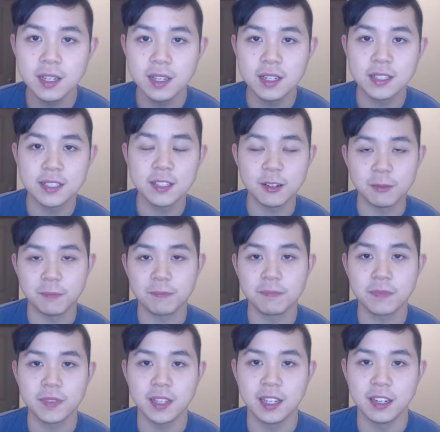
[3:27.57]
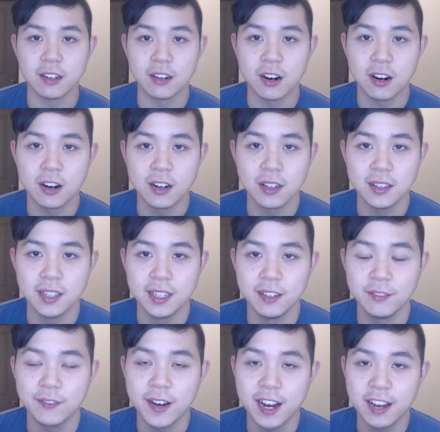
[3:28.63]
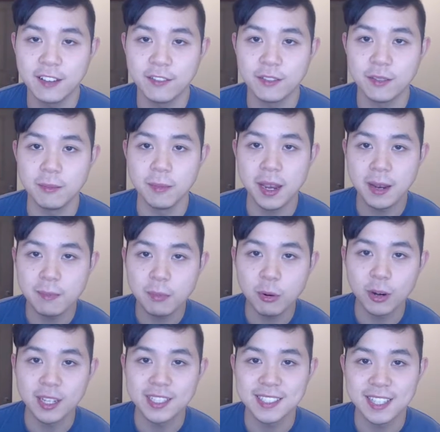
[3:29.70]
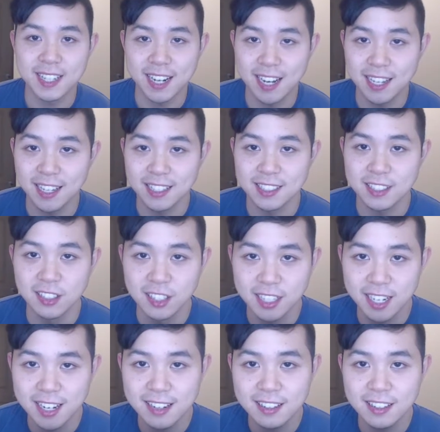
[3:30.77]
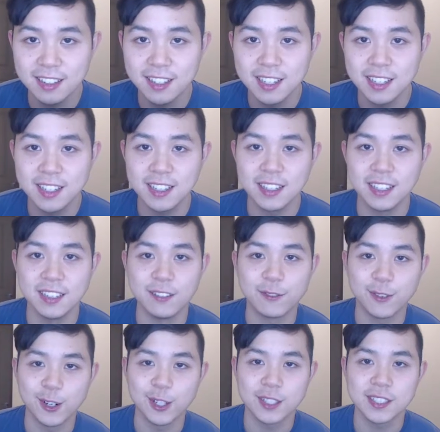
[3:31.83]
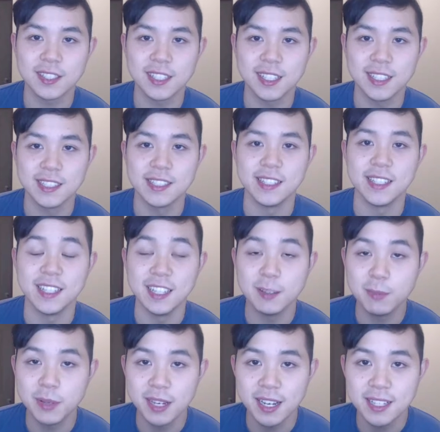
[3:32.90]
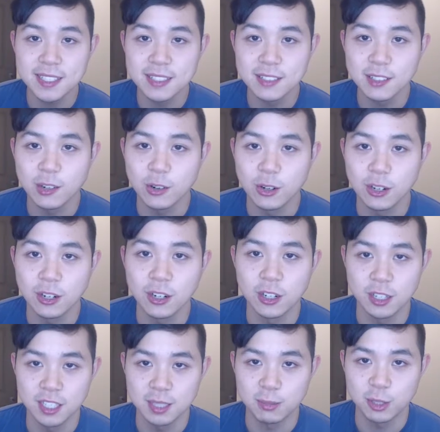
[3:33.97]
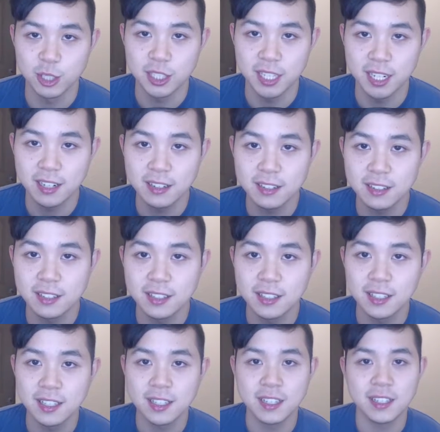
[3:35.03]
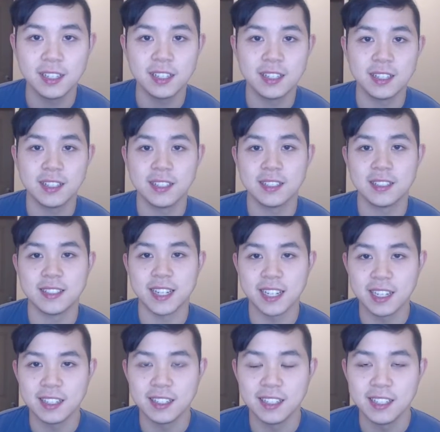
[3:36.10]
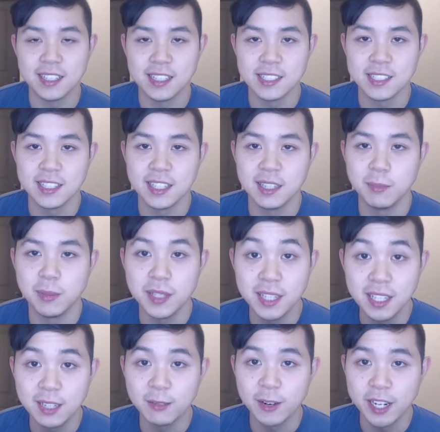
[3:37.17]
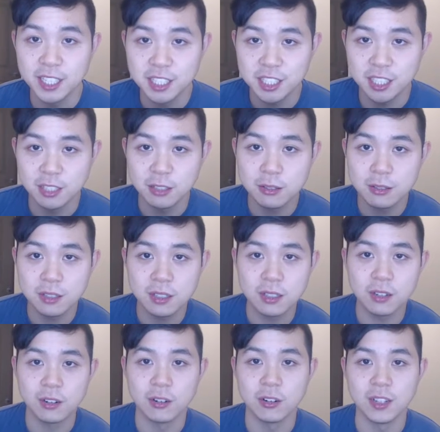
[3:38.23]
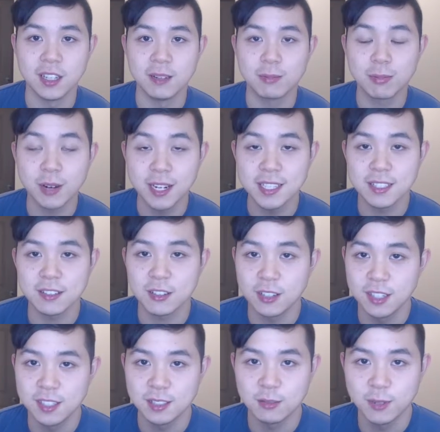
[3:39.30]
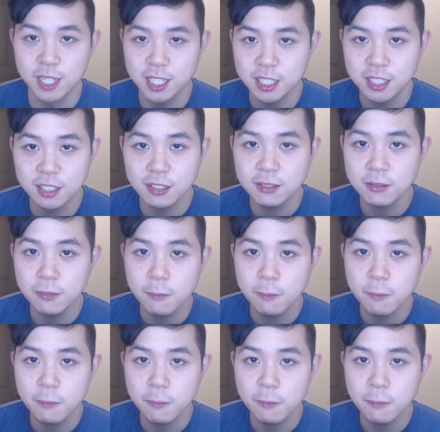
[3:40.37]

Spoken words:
So here are the 5 main points that I like to look at. The first is the EPS, or earnings per share. Second is the PE ratio, or the price earnings ratio.